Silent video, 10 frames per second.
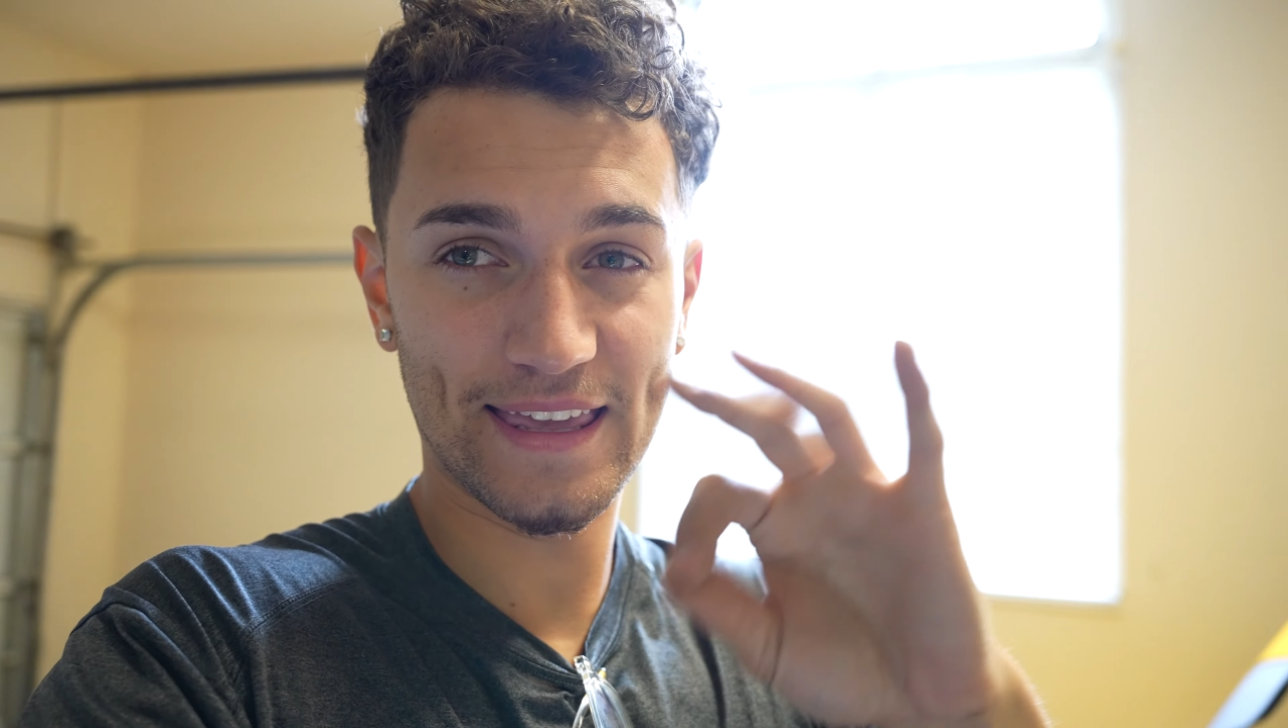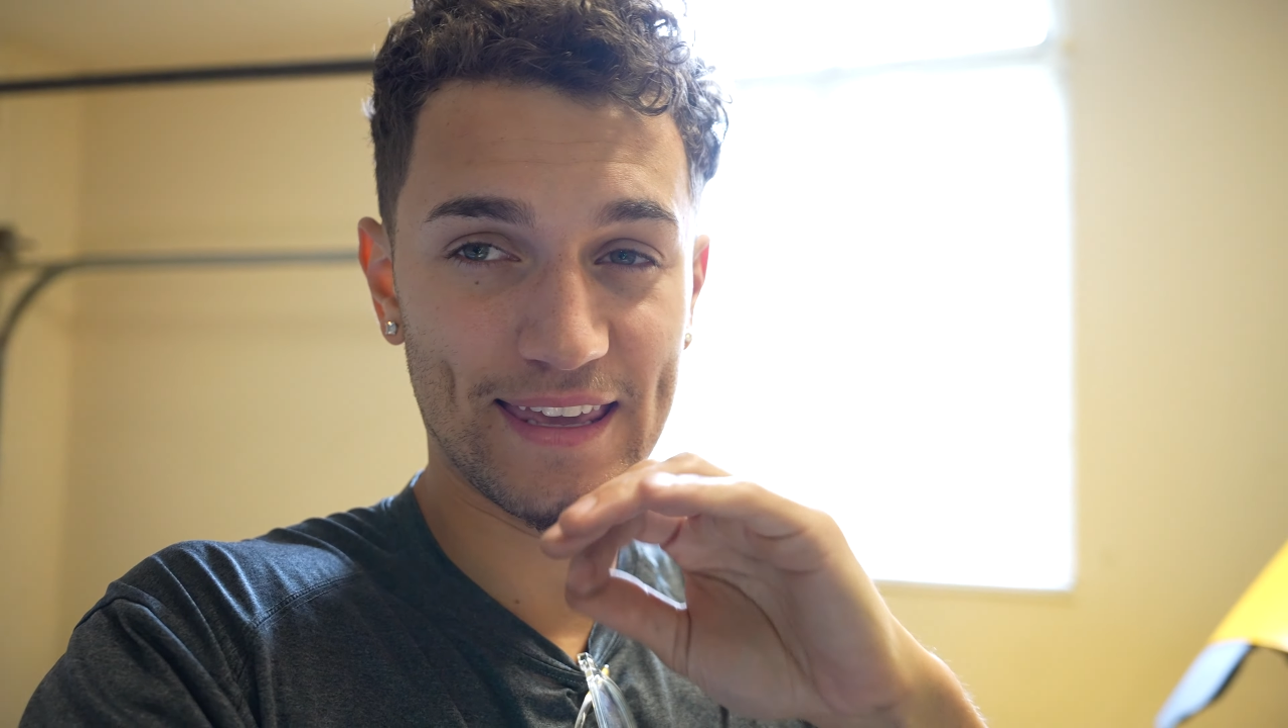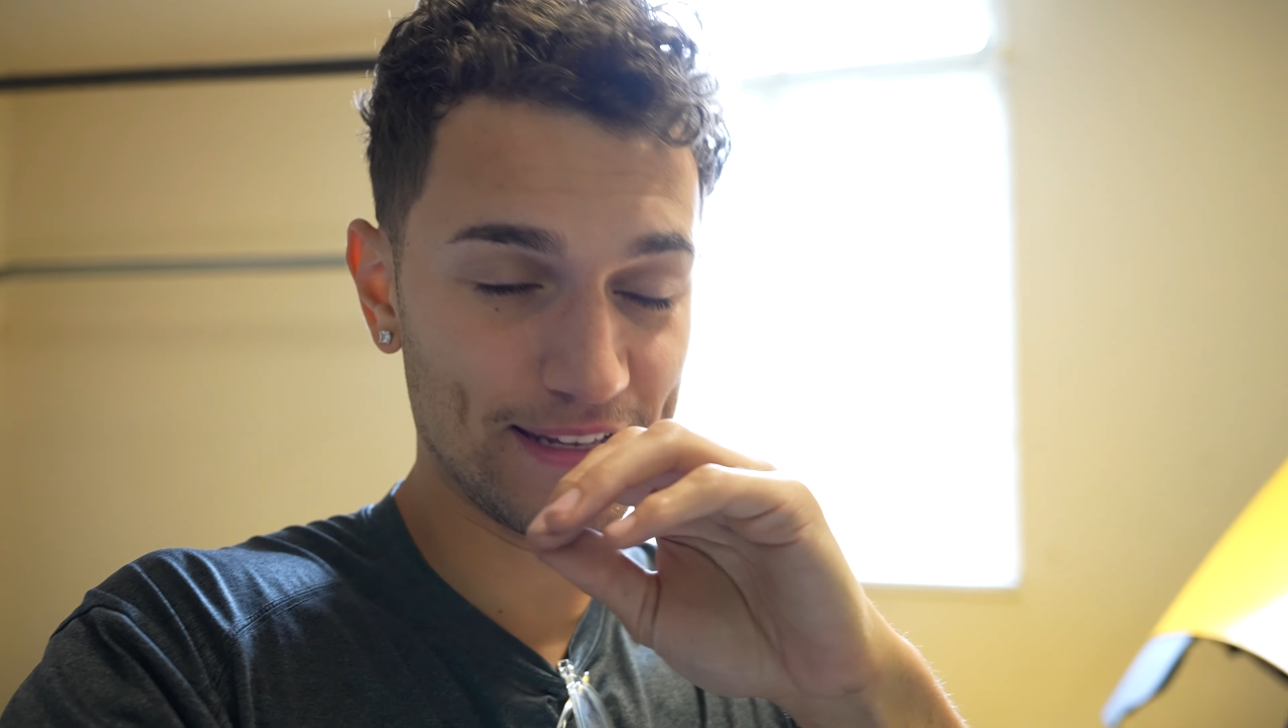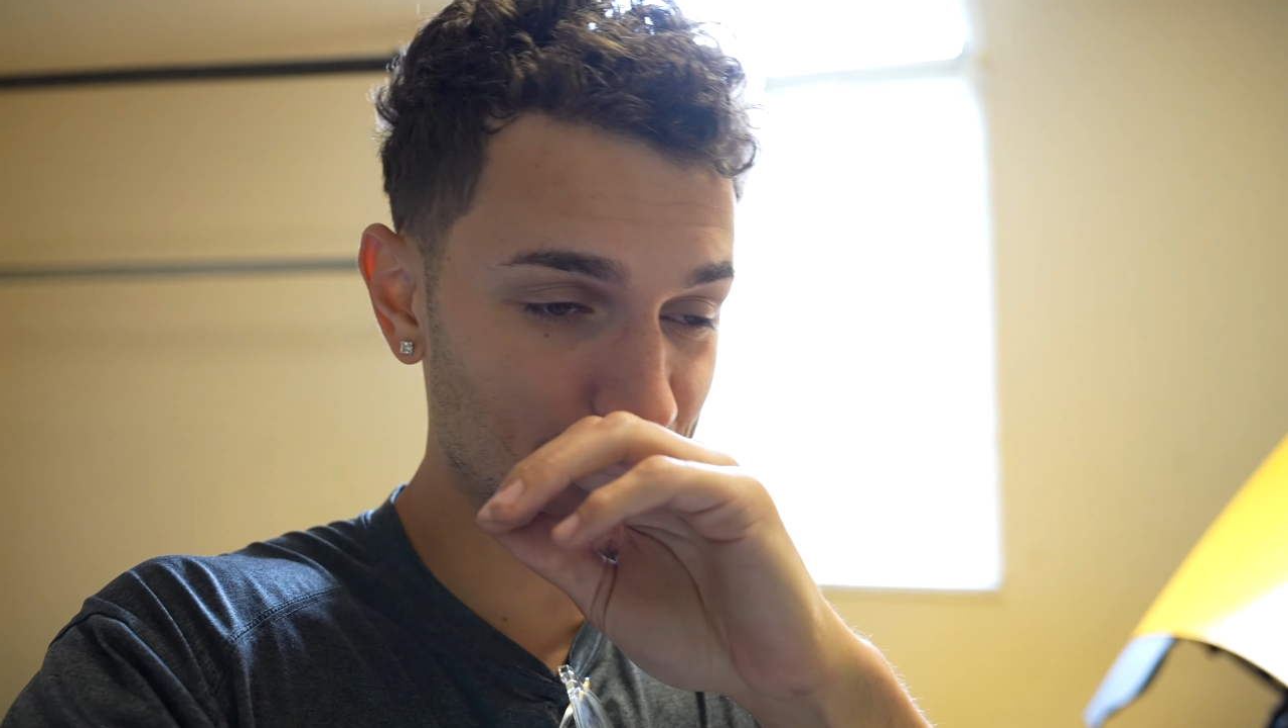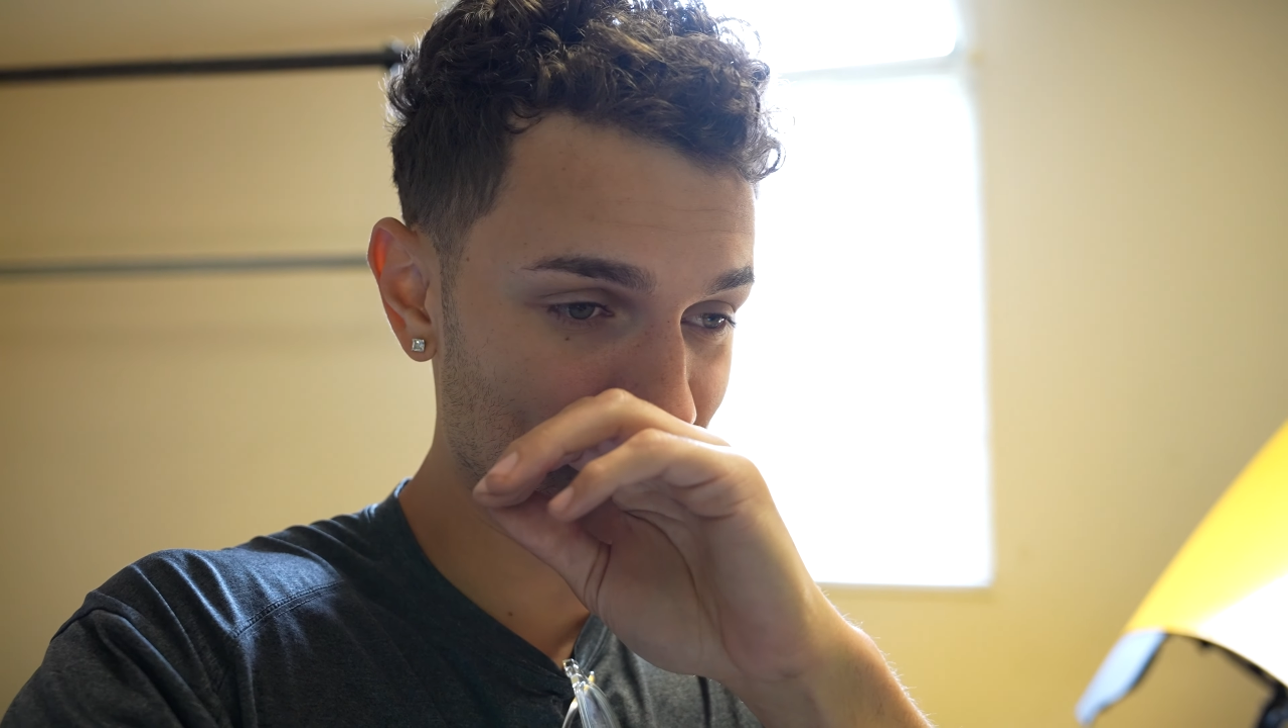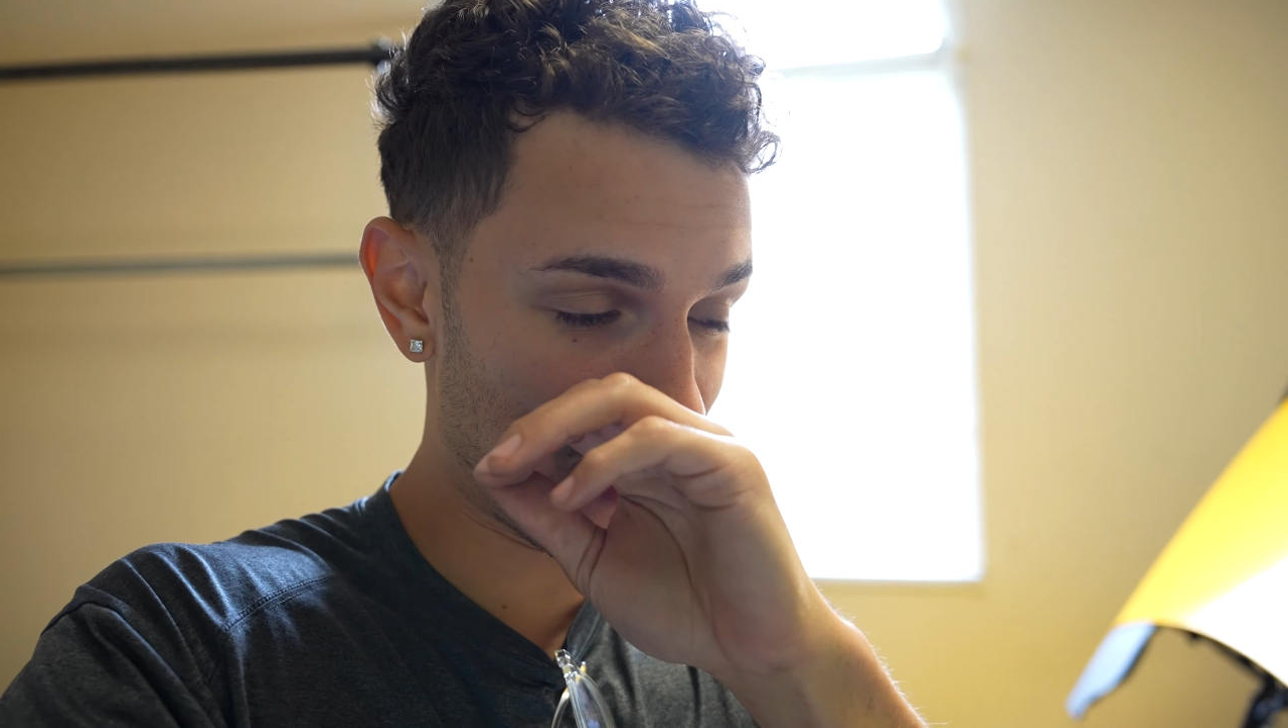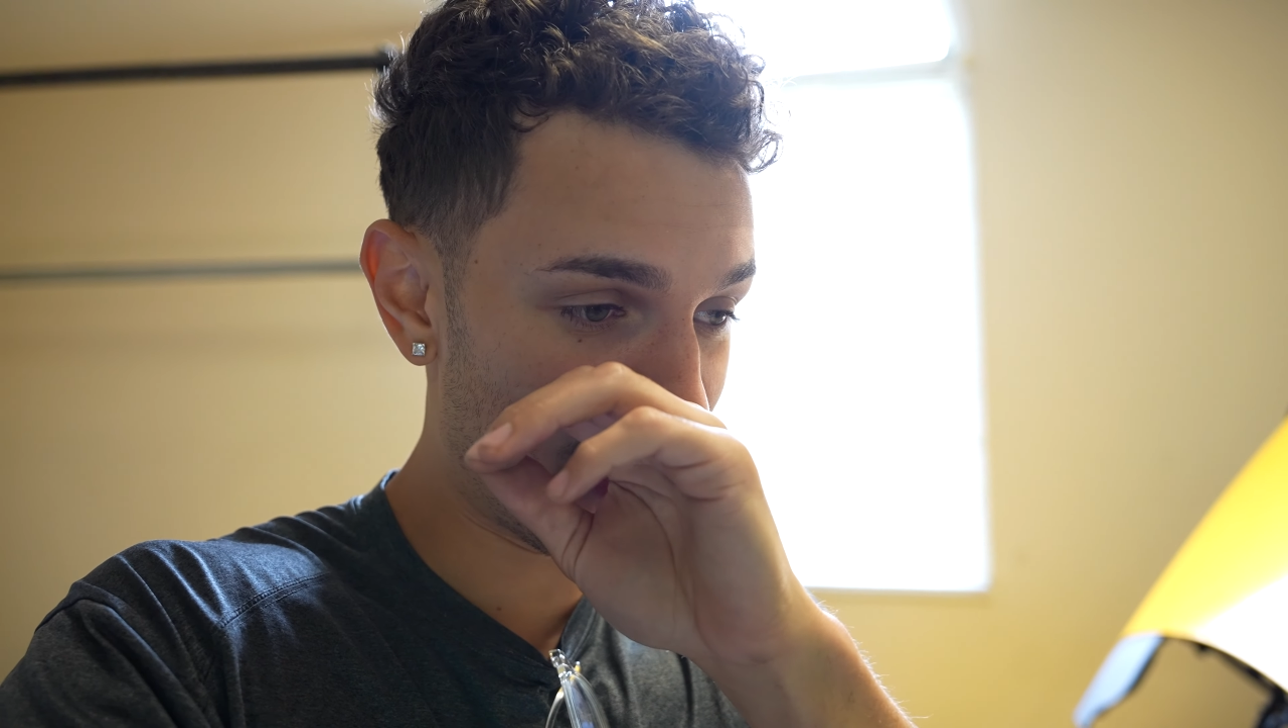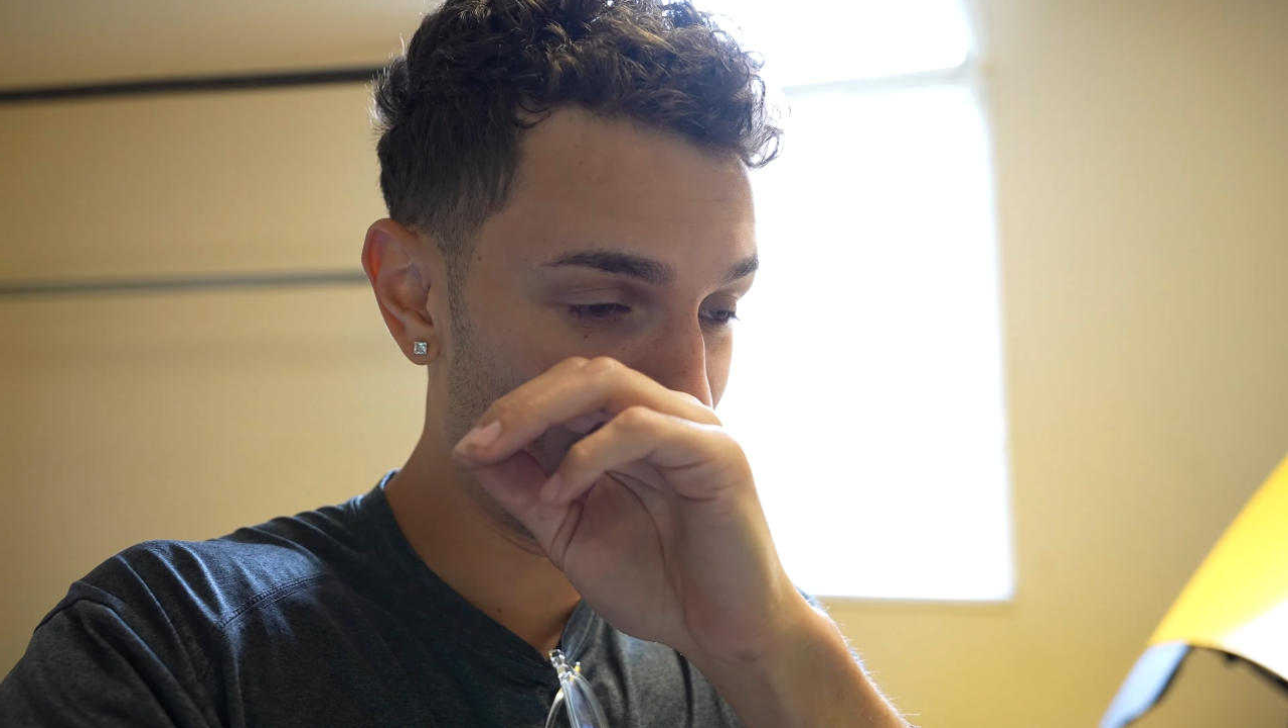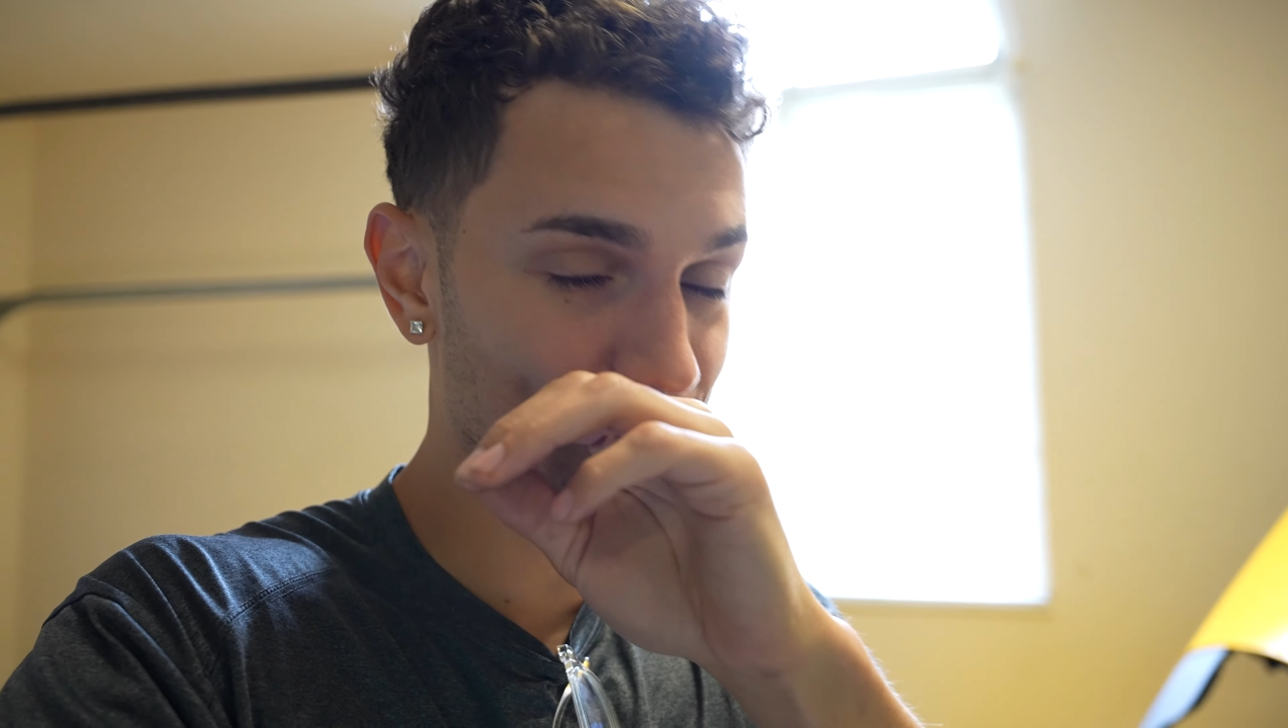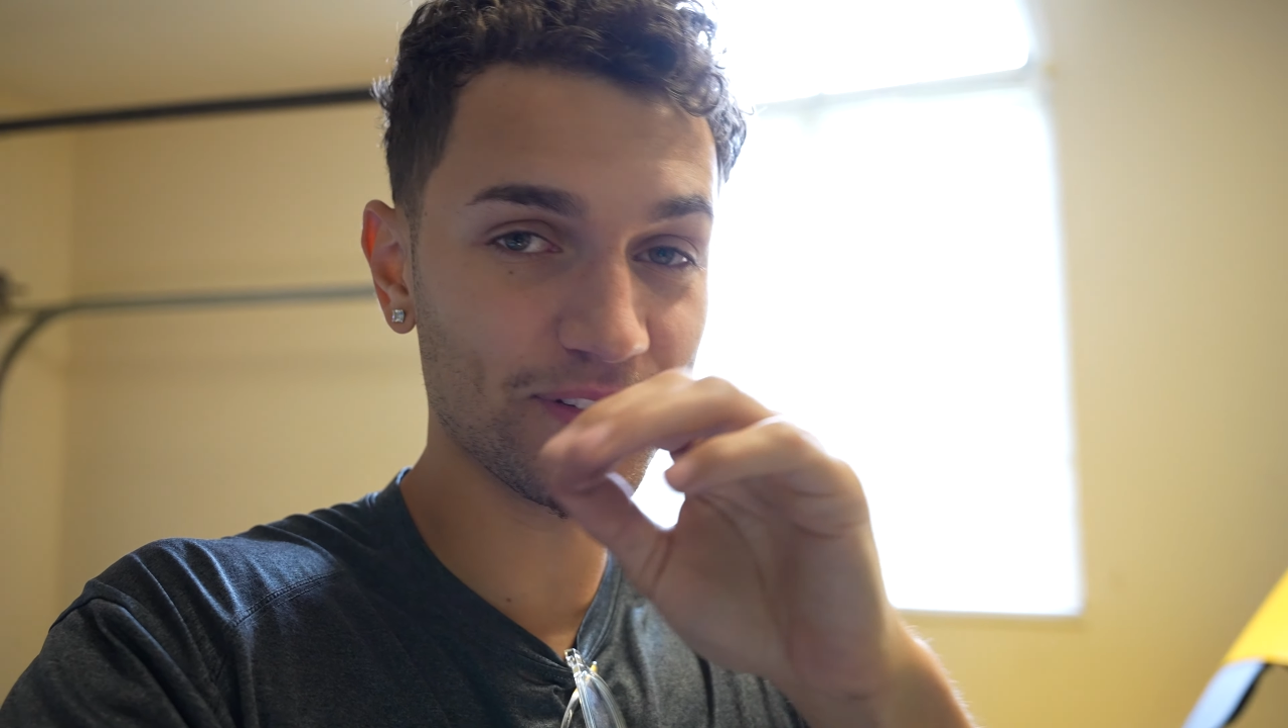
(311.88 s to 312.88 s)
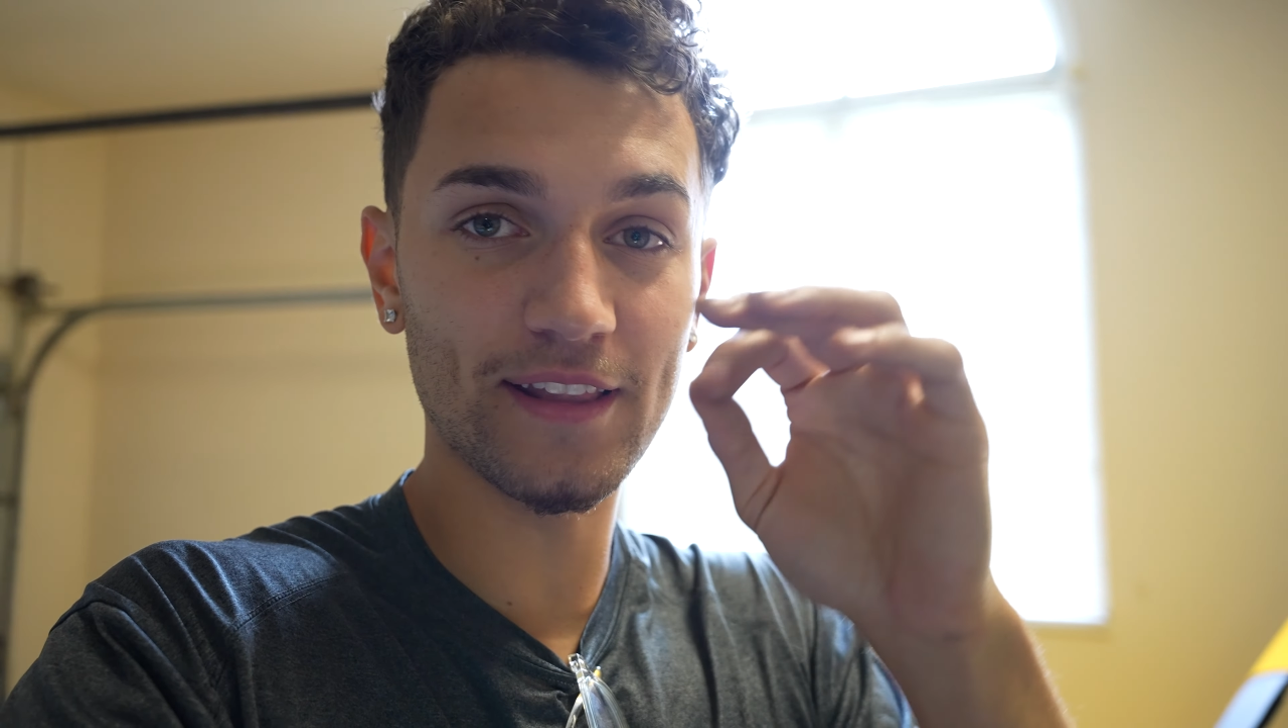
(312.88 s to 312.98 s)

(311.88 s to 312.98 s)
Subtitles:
kid you not,